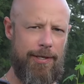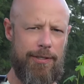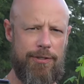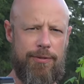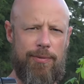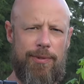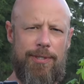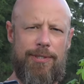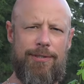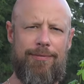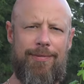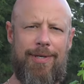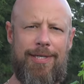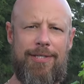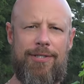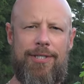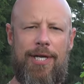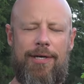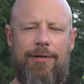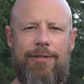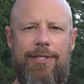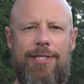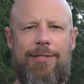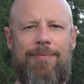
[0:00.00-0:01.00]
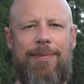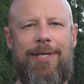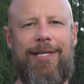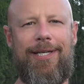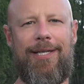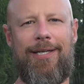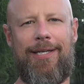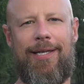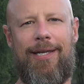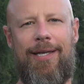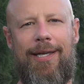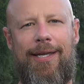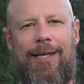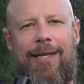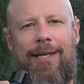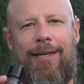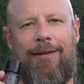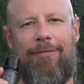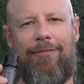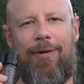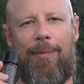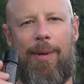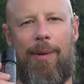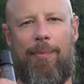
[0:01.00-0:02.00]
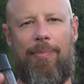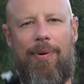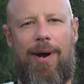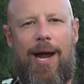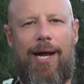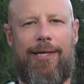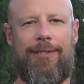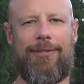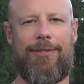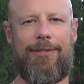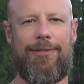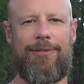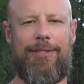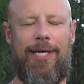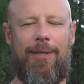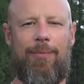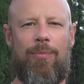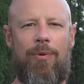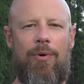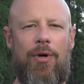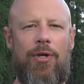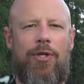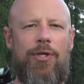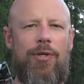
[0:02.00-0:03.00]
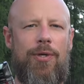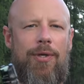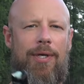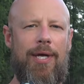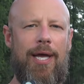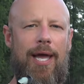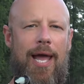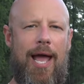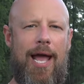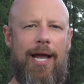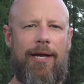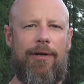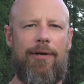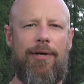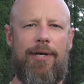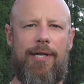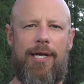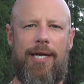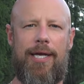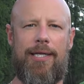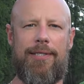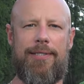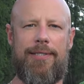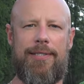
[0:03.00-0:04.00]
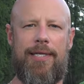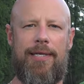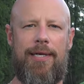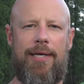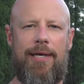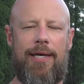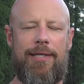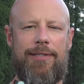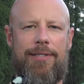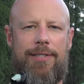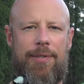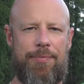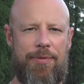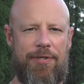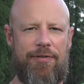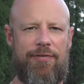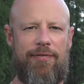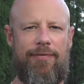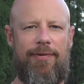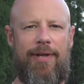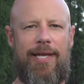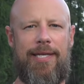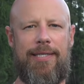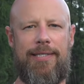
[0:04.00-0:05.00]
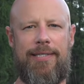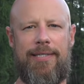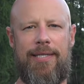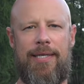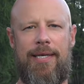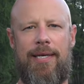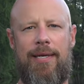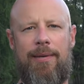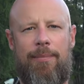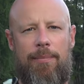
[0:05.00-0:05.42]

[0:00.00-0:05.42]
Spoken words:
This one, generally speaking, from a practical standpoint, you can get accurate hits on someone's face